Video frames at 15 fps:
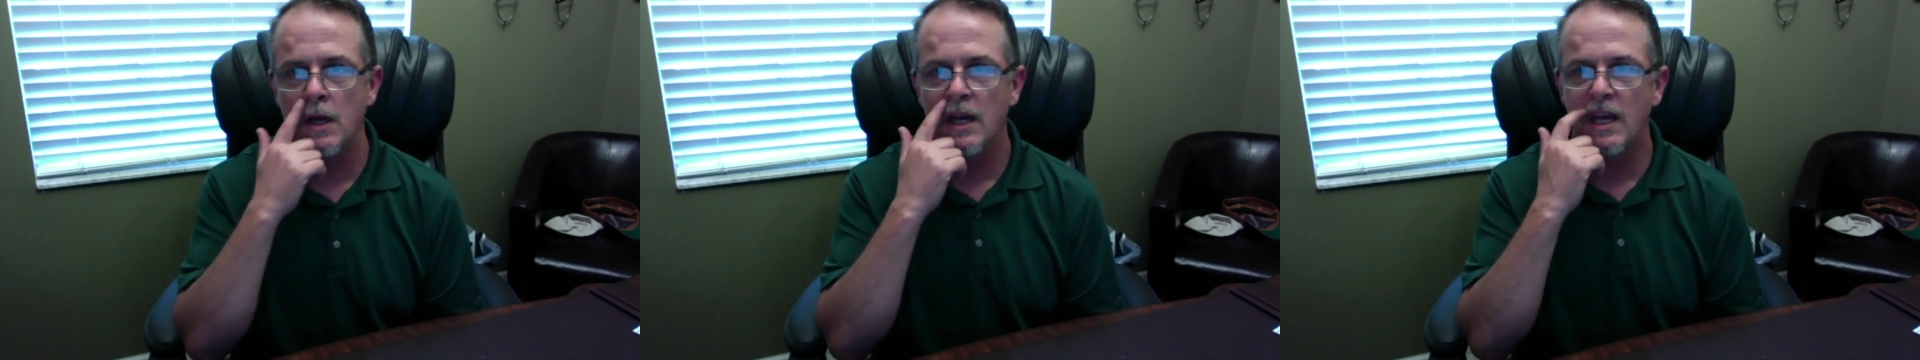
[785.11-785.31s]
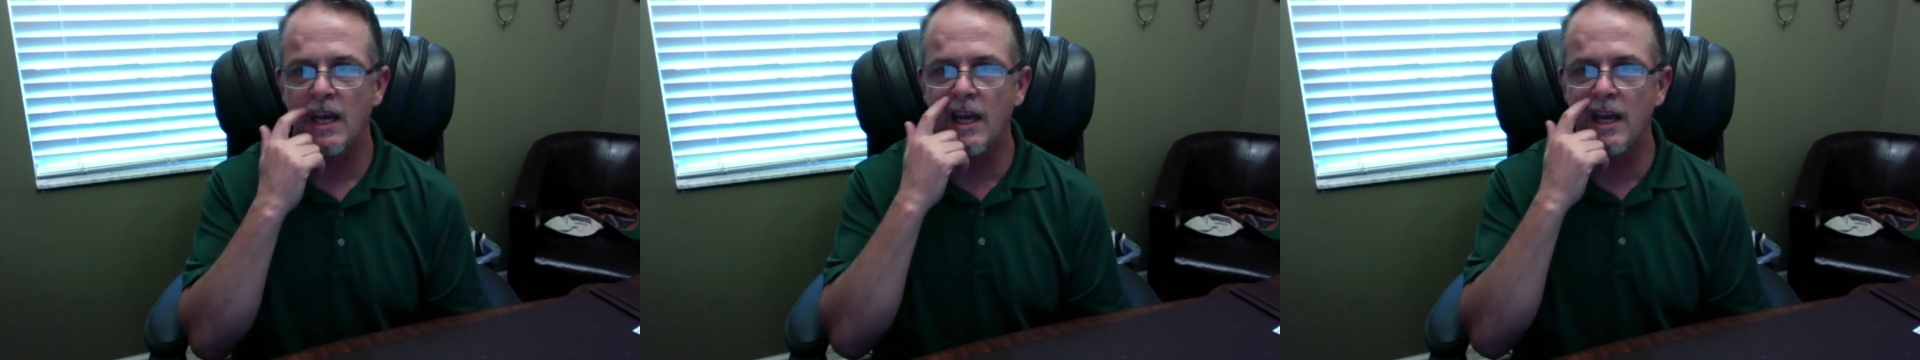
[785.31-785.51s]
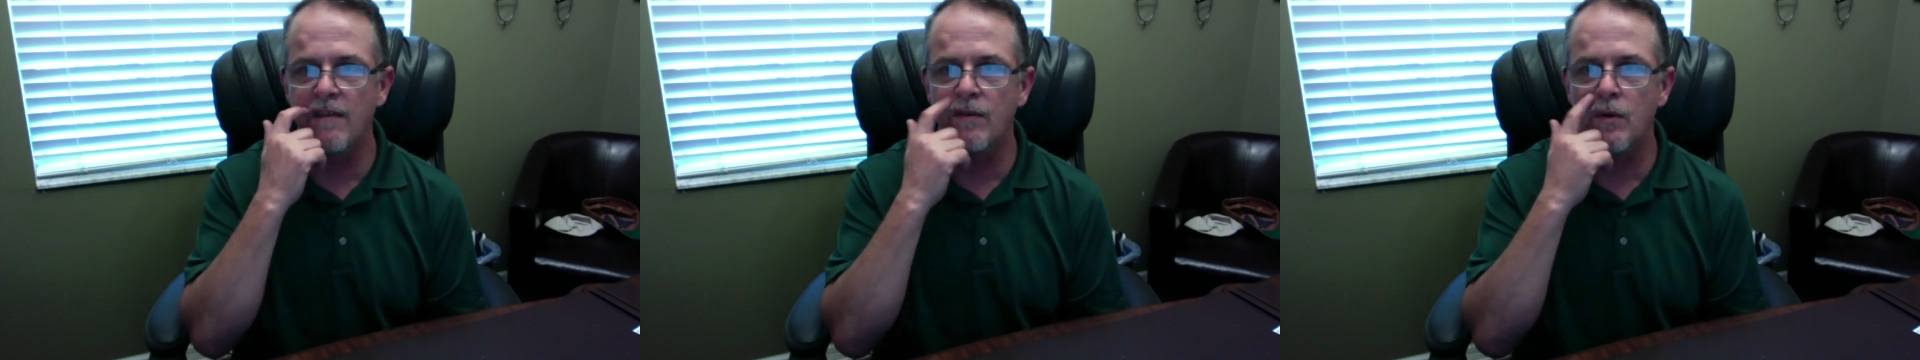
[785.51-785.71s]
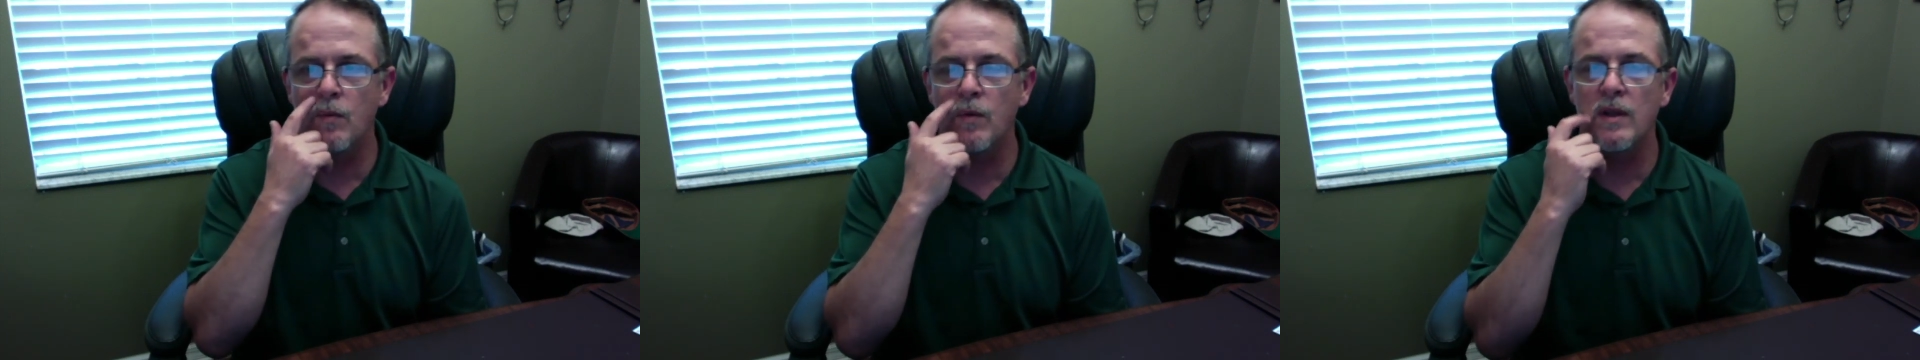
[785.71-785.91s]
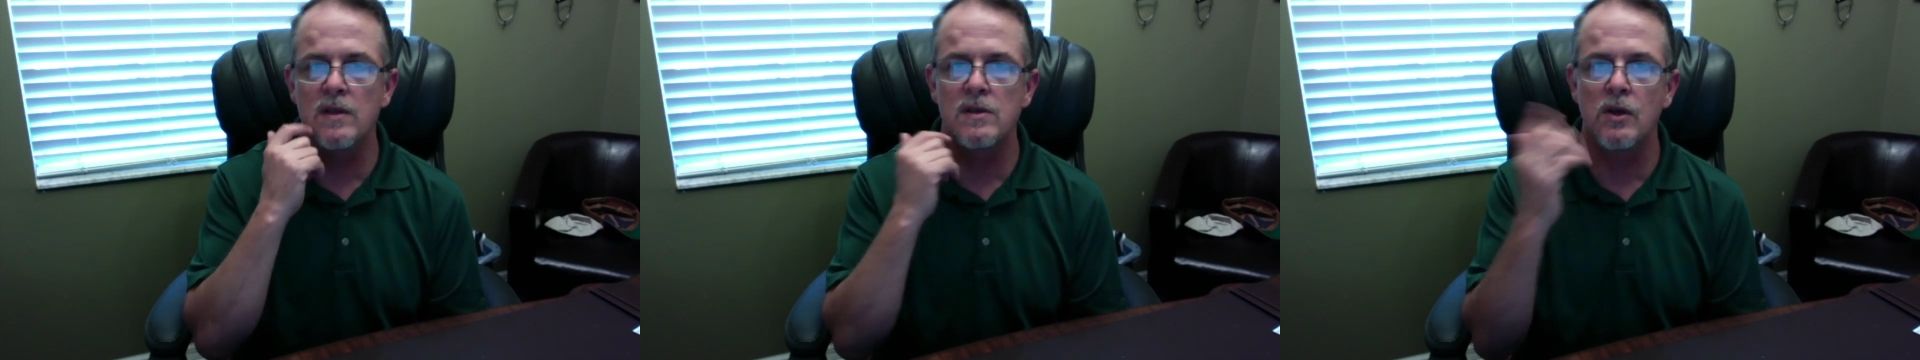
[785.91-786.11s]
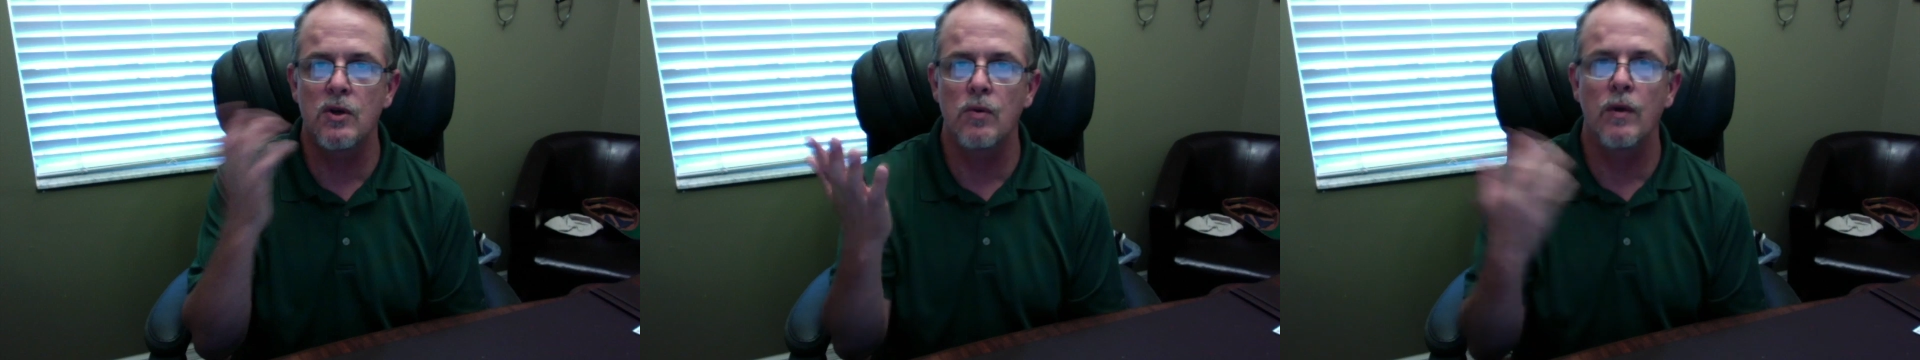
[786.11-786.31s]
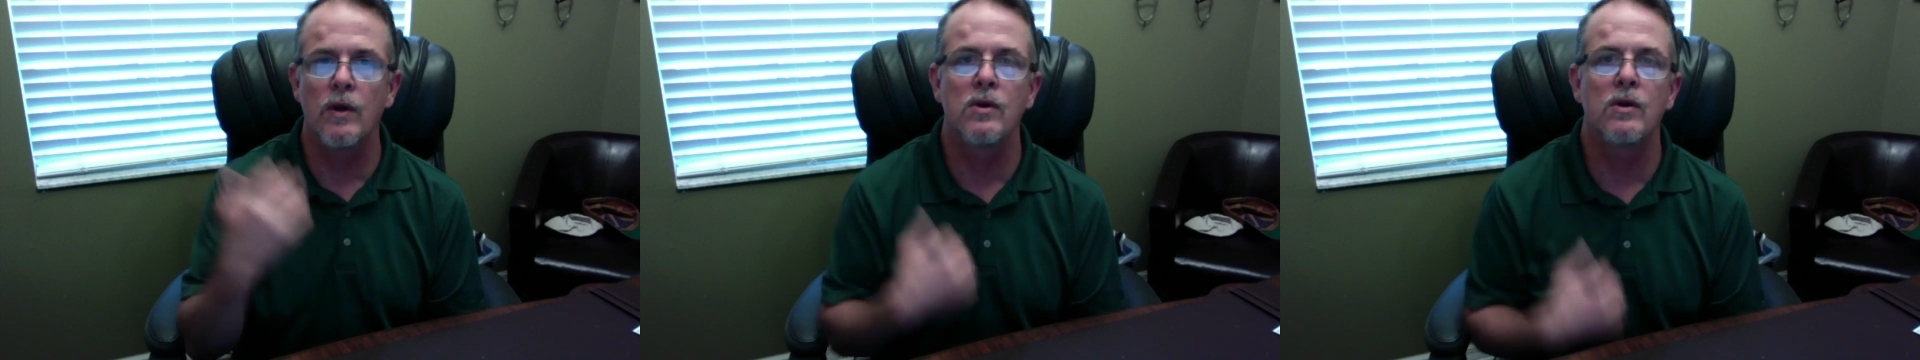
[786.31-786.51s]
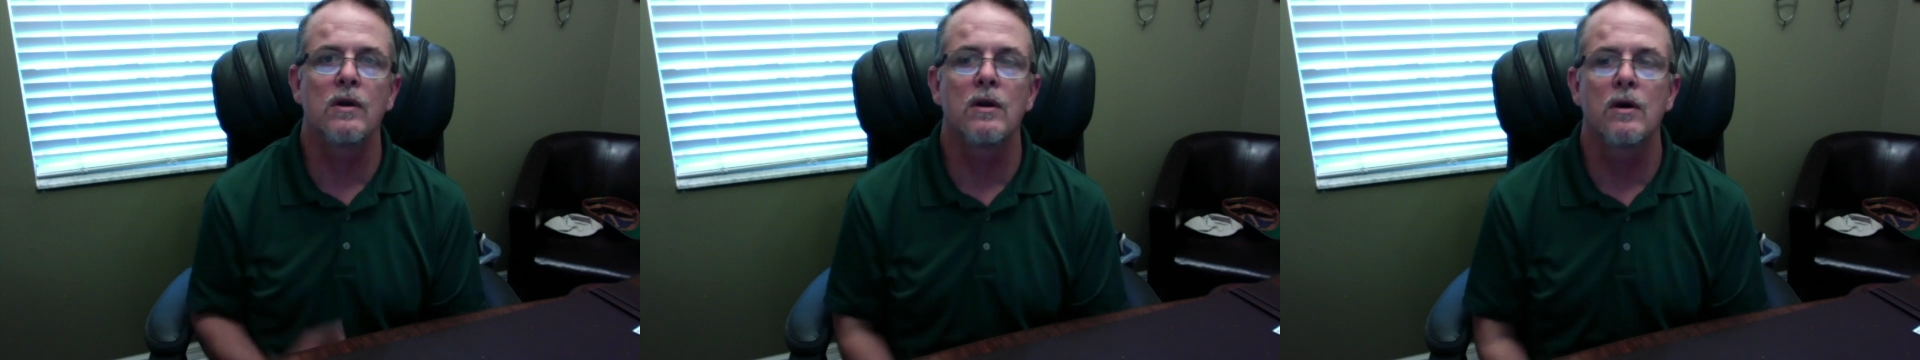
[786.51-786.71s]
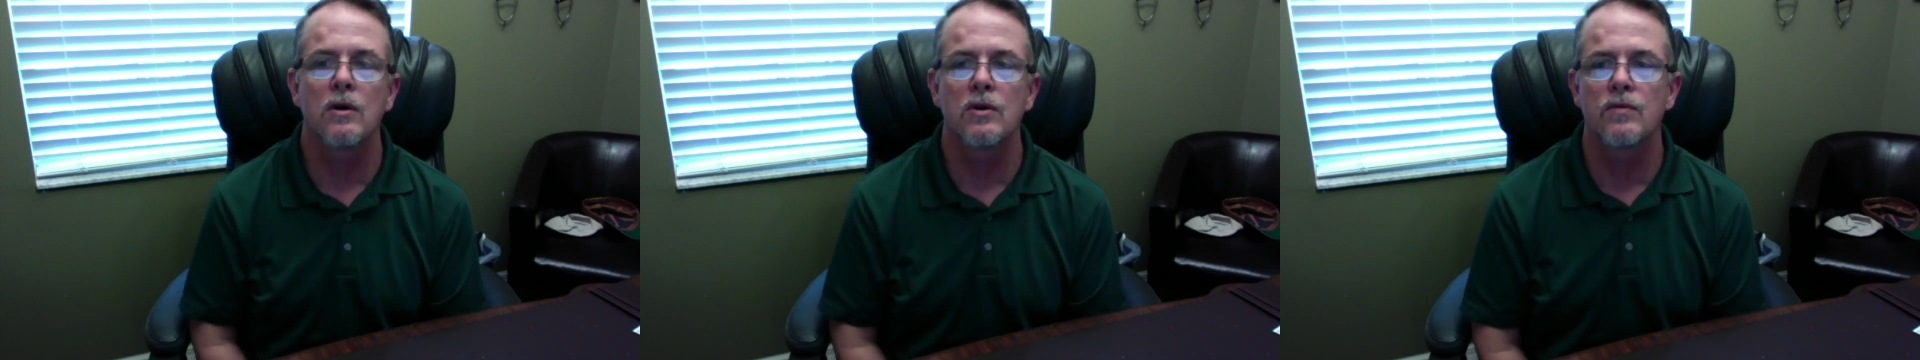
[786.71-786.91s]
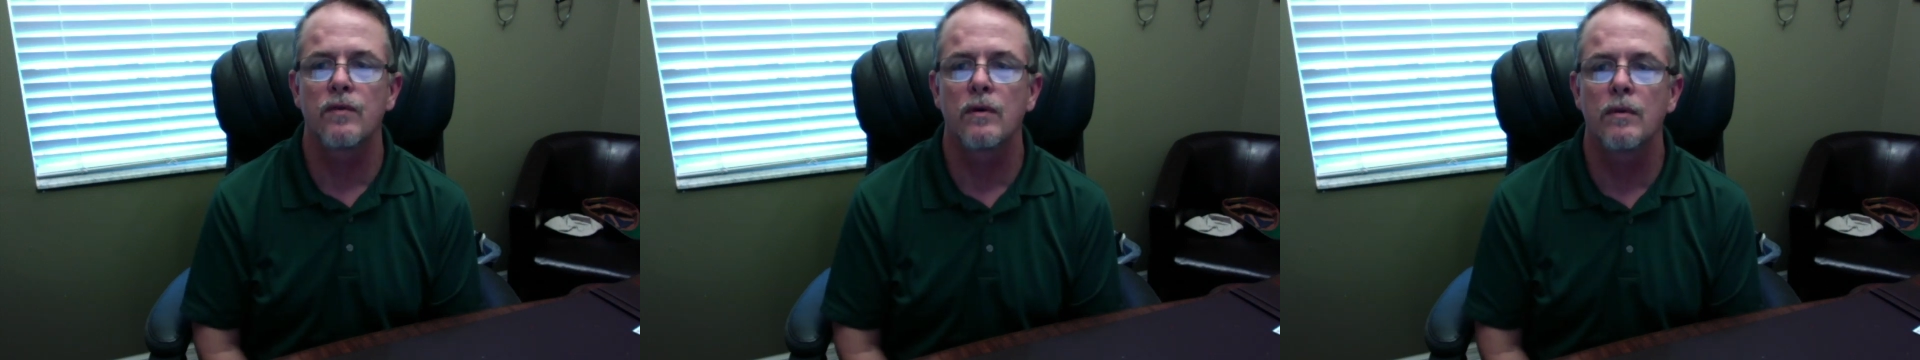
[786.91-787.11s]
even when the situation calls
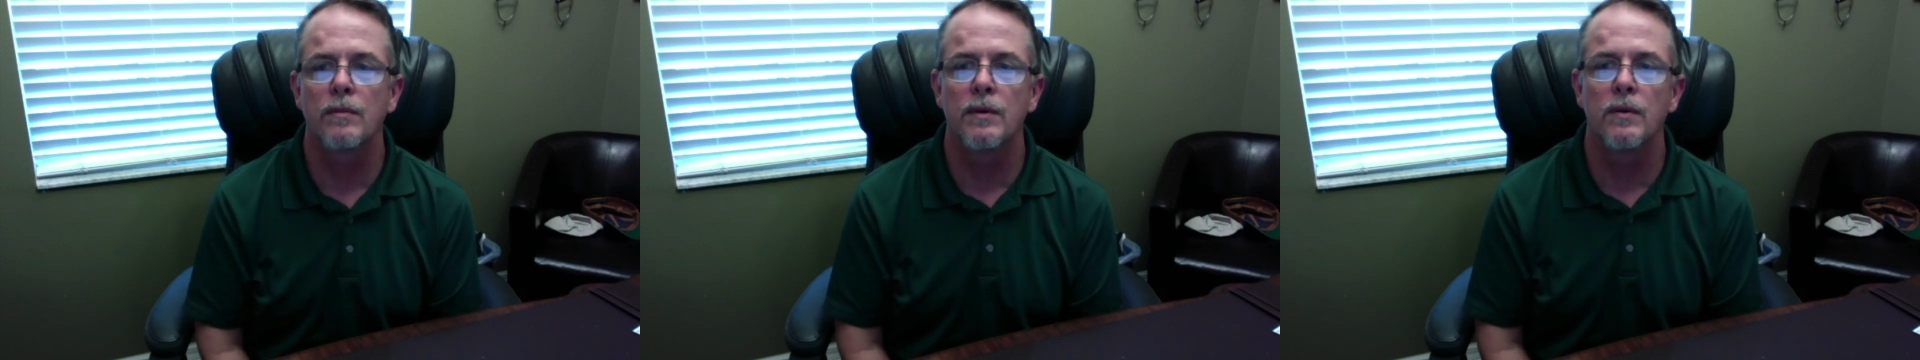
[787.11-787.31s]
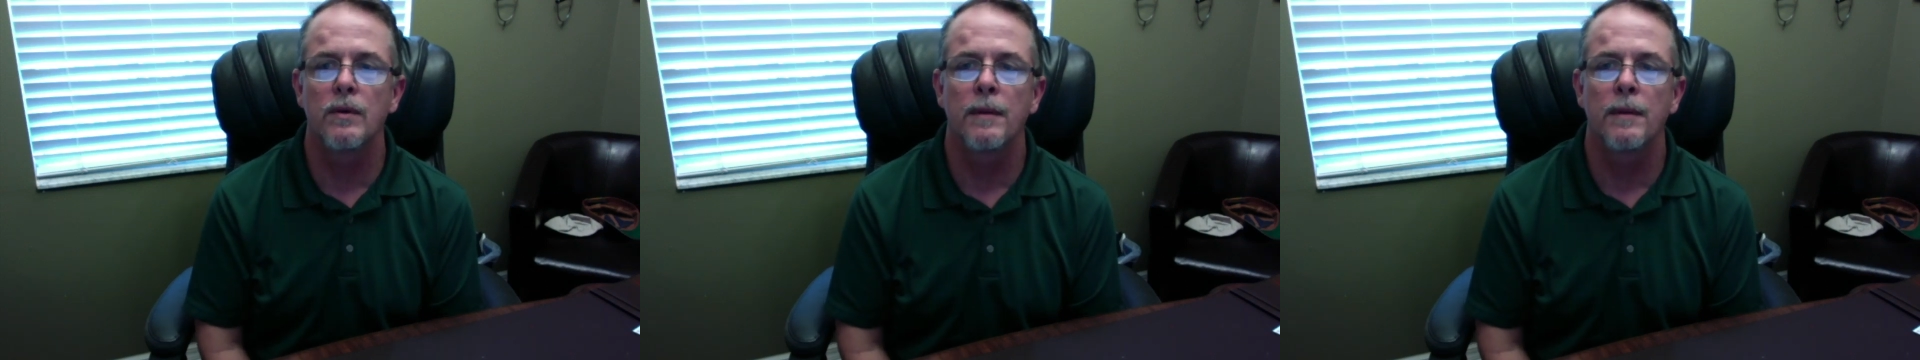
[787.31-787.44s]
for rebuke.